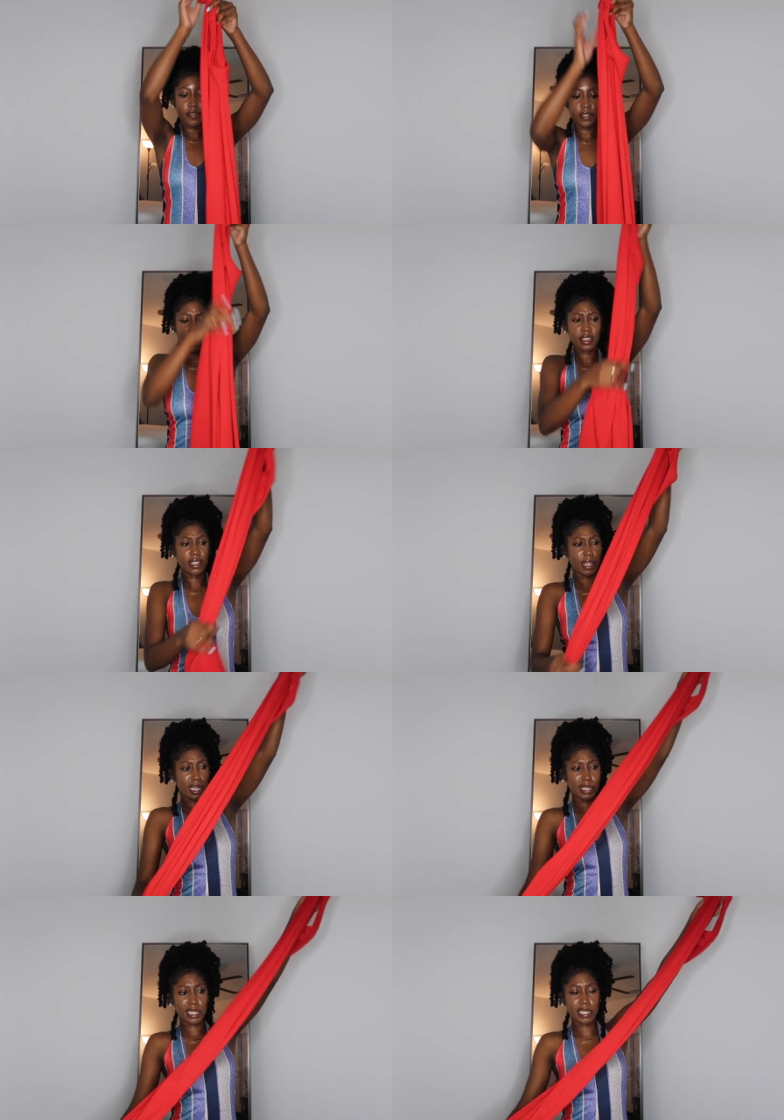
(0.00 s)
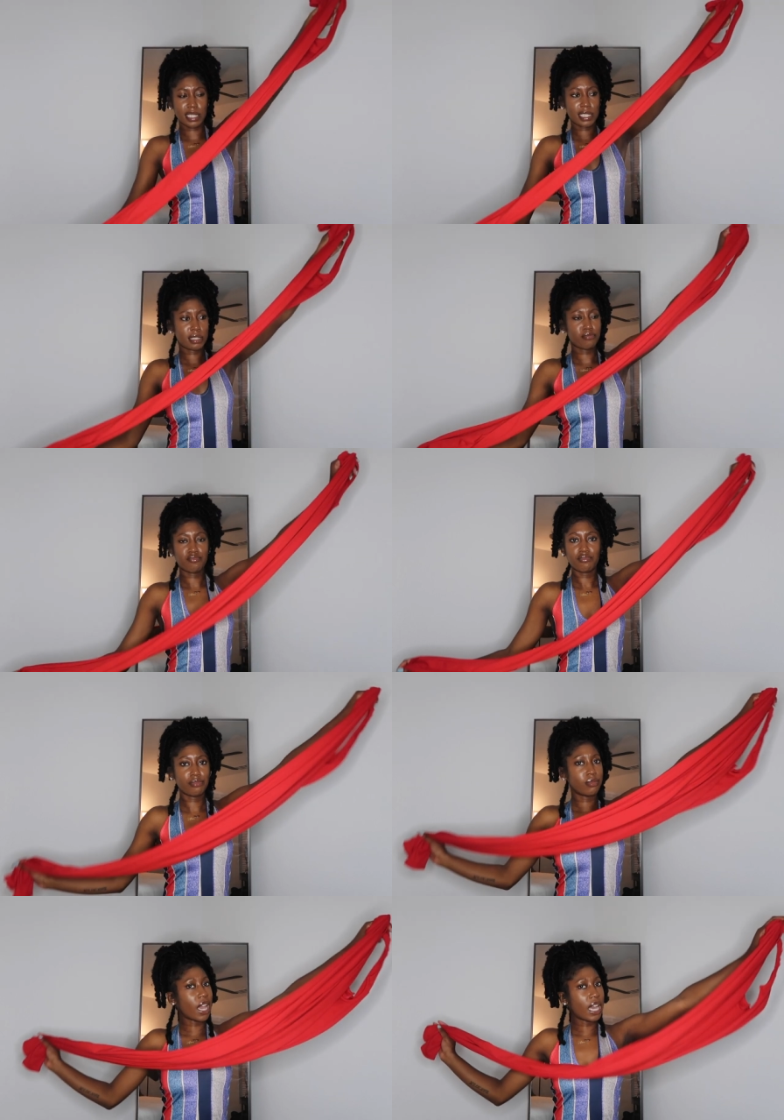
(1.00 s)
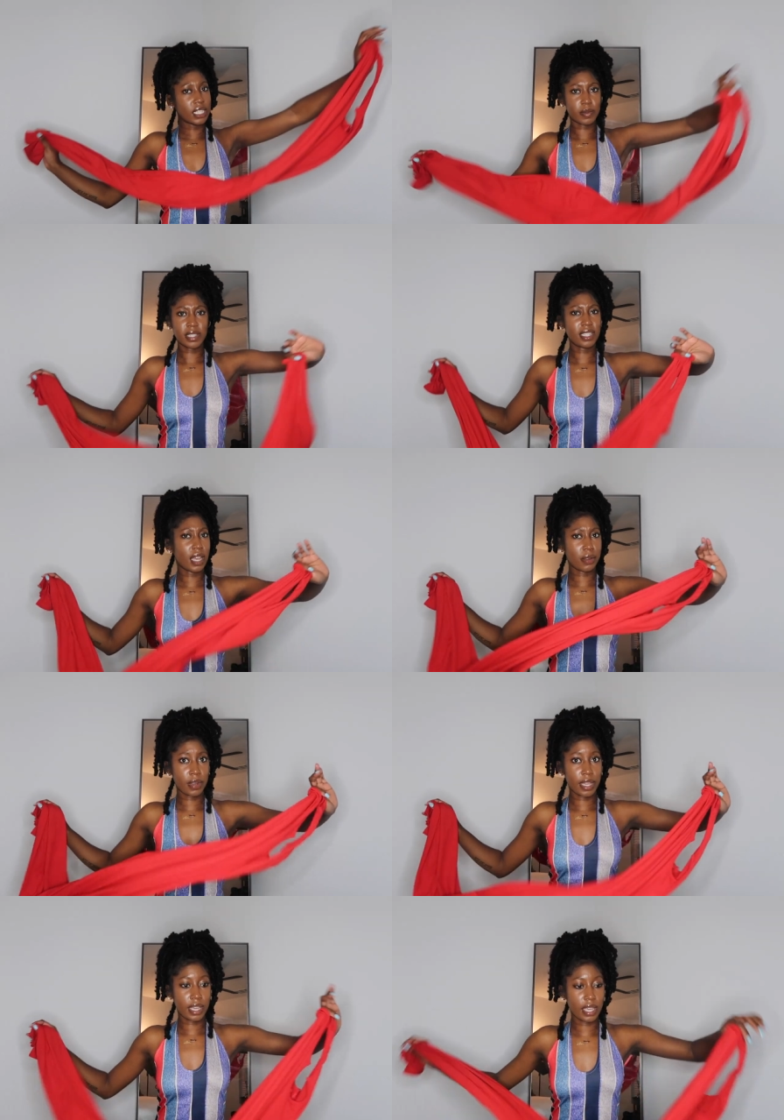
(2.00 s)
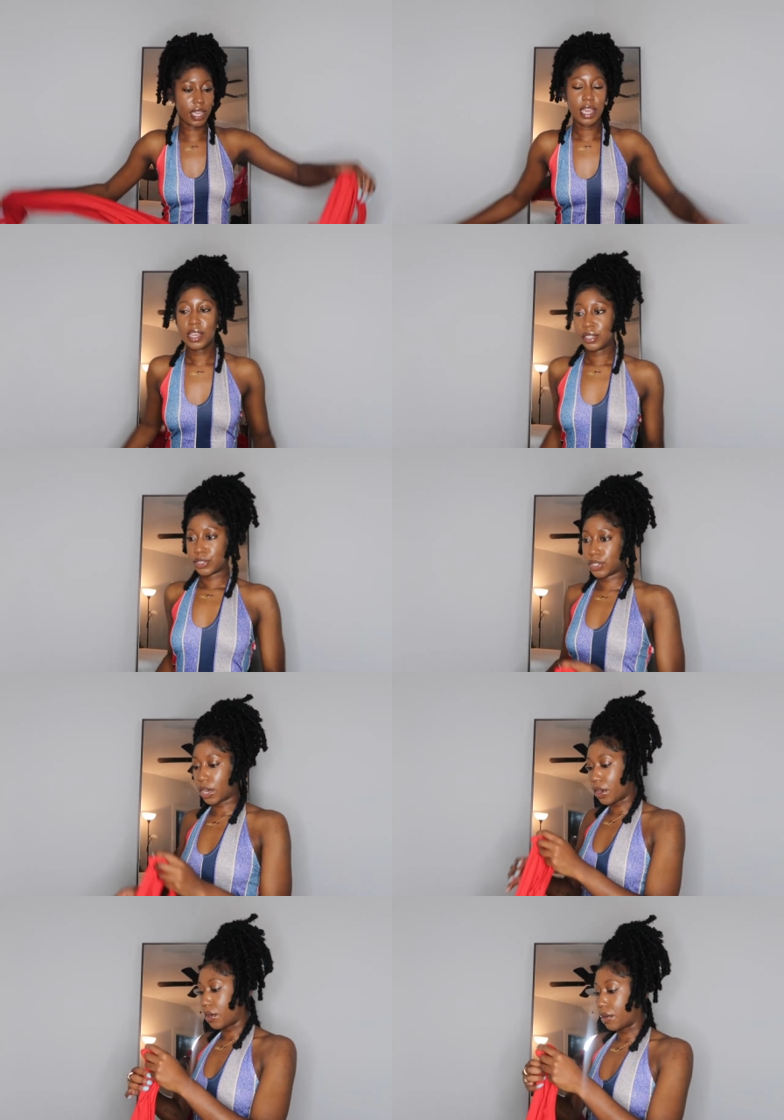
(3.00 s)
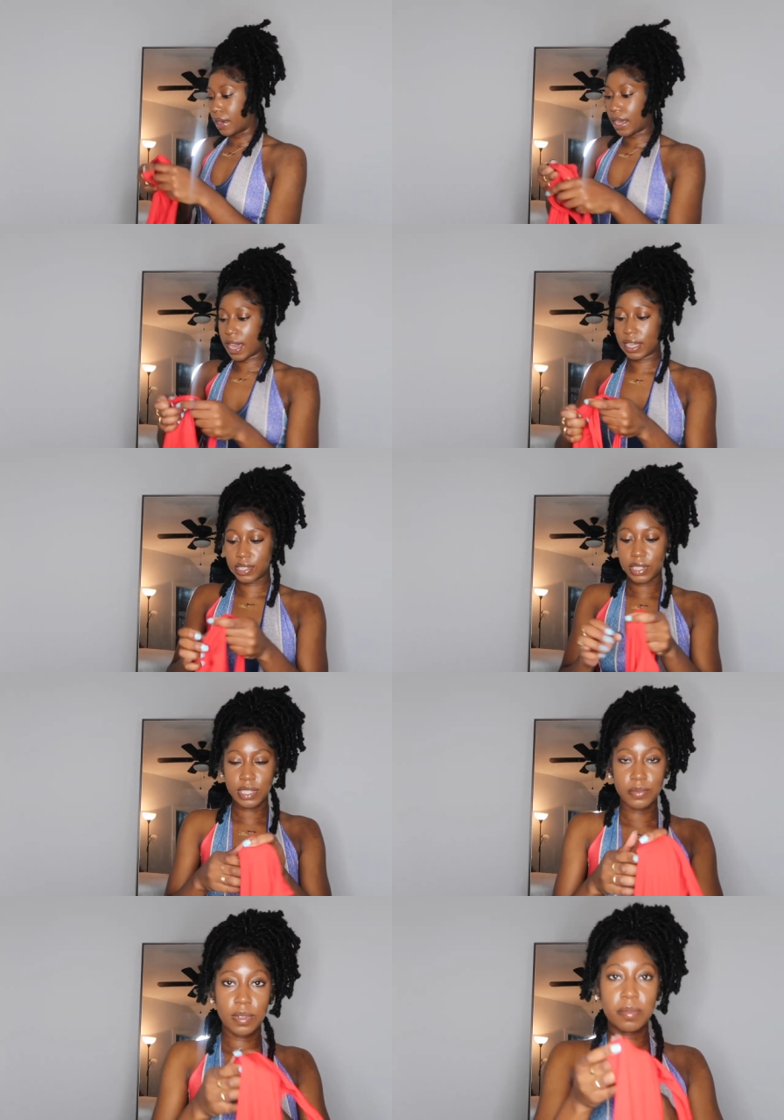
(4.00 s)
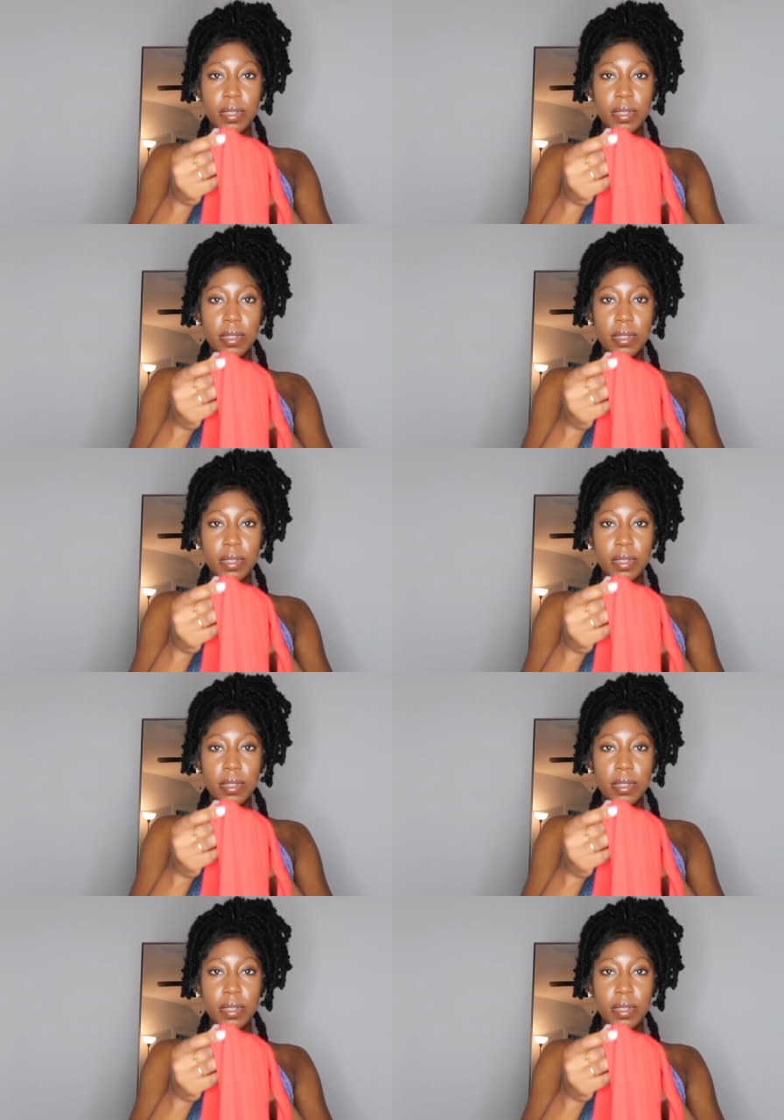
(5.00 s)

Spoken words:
have nothing like this, especially not red. So it has, it's rib